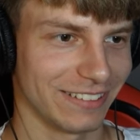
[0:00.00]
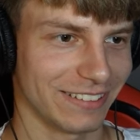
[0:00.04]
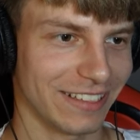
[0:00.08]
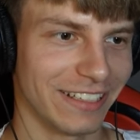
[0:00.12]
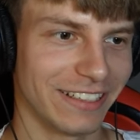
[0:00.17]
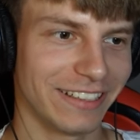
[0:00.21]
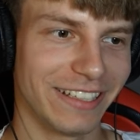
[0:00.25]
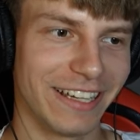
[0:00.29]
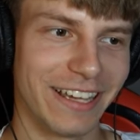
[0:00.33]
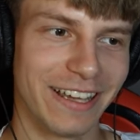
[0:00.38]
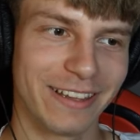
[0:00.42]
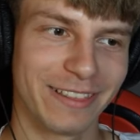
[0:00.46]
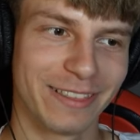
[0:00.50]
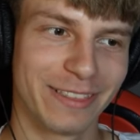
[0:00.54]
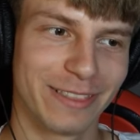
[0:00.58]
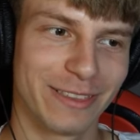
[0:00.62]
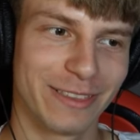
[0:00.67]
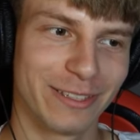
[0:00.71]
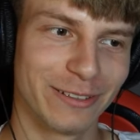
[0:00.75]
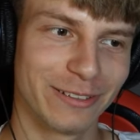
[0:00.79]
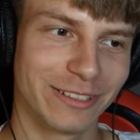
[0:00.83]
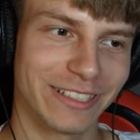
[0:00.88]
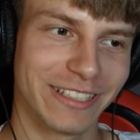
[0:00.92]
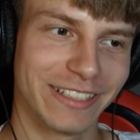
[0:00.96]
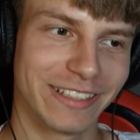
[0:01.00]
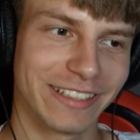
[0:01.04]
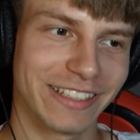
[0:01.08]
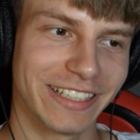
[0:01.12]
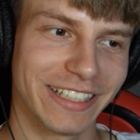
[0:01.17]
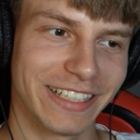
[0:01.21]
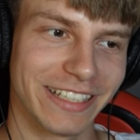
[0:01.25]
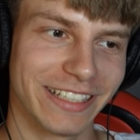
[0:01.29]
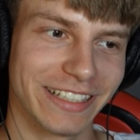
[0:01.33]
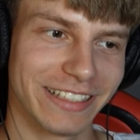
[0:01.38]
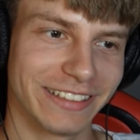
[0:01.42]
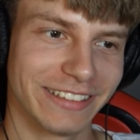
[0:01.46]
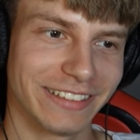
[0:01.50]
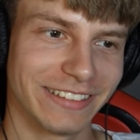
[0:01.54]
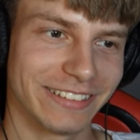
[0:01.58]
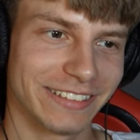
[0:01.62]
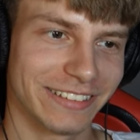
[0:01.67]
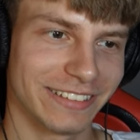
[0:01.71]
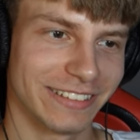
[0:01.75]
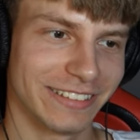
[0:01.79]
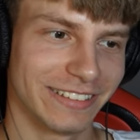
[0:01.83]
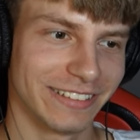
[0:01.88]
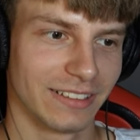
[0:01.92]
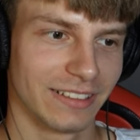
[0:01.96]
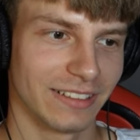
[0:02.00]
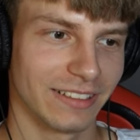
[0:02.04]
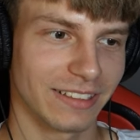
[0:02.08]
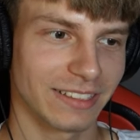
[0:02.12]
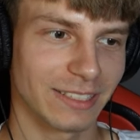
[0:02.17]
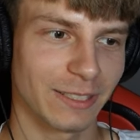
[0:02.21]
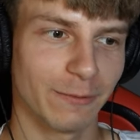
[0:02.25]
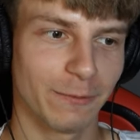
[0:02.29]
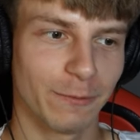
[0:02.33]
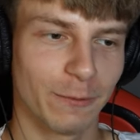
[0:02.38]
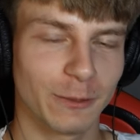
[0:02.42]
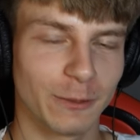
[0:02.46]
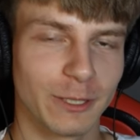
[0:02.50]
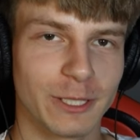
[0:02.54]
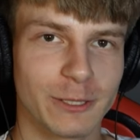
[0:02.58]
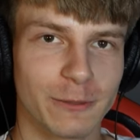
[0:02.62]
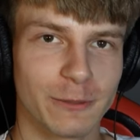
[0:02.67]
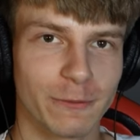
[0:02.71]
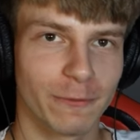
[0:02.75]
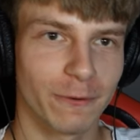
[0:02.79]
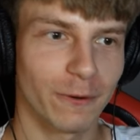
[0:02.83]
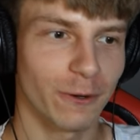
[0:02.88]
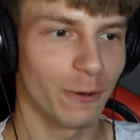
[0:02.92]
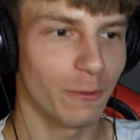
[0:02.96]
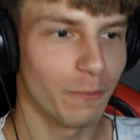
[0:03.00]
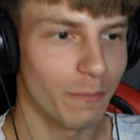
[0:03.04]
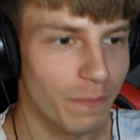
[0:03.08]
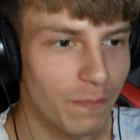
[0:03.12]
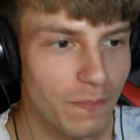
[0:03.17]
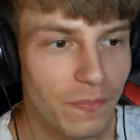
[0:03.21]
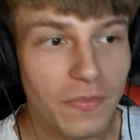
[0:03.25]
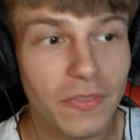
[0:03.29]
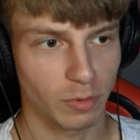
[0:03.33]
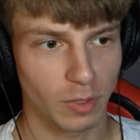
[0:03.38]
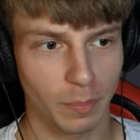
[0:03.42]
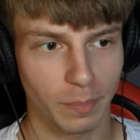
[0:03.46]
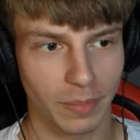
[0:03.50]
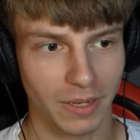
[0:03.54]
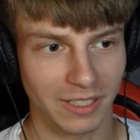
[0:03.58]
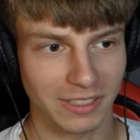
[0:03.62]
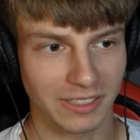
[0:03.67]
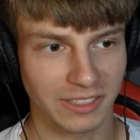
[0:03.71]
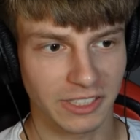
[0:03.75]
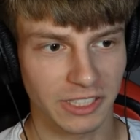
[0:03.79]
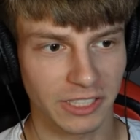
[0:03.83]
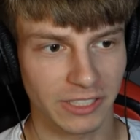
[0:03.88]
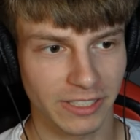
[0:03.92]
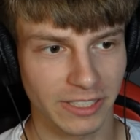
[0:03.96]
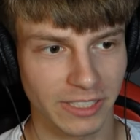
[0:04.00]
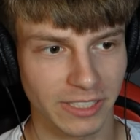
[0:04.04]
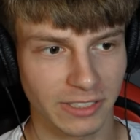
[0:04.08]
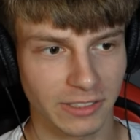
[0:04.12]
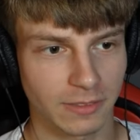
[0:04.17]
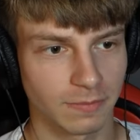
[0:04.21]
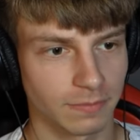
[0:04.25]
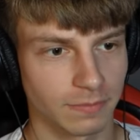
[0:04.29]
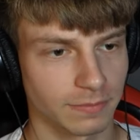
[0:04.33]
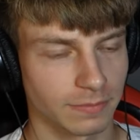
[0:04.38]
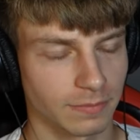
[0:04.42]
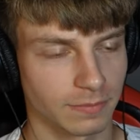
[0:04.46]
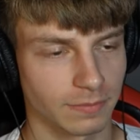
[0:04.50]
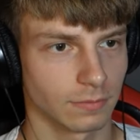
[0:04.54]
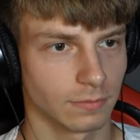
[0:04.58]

Okay, they took again like some footage from the past series.